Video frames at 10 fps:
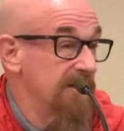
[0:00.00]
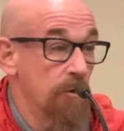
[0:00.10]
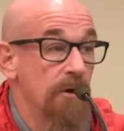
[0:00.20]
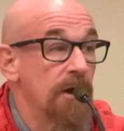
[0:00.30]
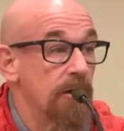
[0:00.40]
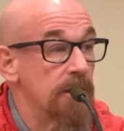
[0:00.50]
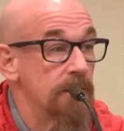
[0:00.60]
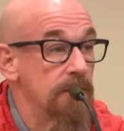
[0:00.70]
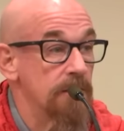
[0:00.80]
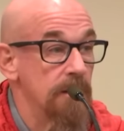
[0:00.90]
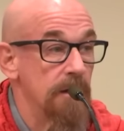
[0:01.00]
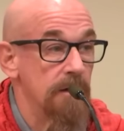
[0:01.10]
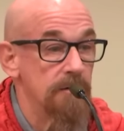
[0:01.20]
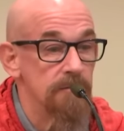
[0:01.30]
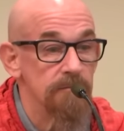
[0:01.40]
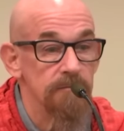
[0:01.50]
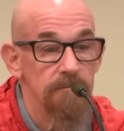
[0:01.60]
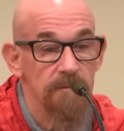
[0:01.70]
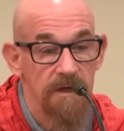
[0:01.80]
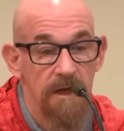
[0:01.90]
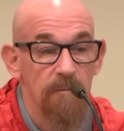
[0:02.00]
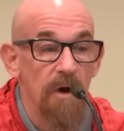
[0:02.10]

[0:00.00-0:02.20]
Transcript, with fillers: of the ordinary. Again,